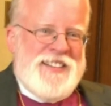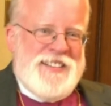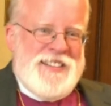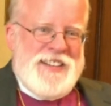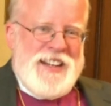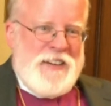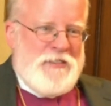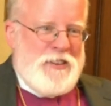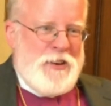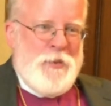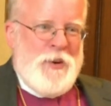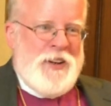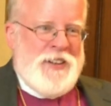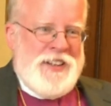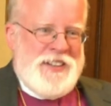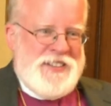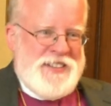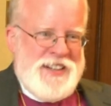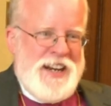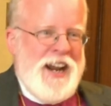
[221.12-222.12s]
everyone
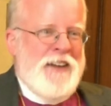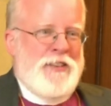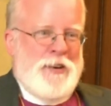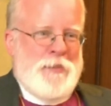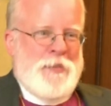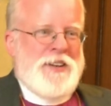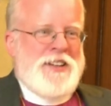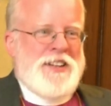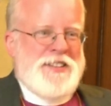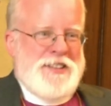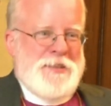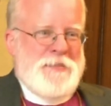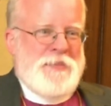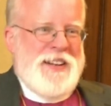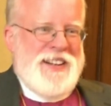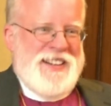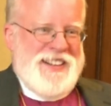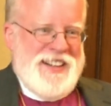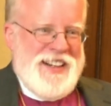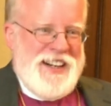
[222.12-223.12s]
doesn't ever
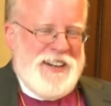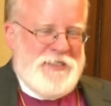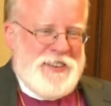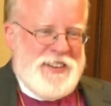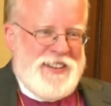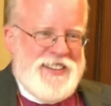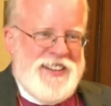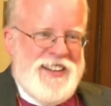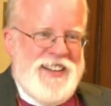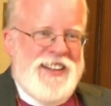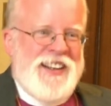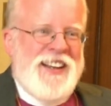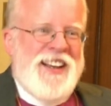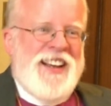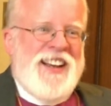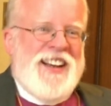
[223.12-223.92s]
participate in everything.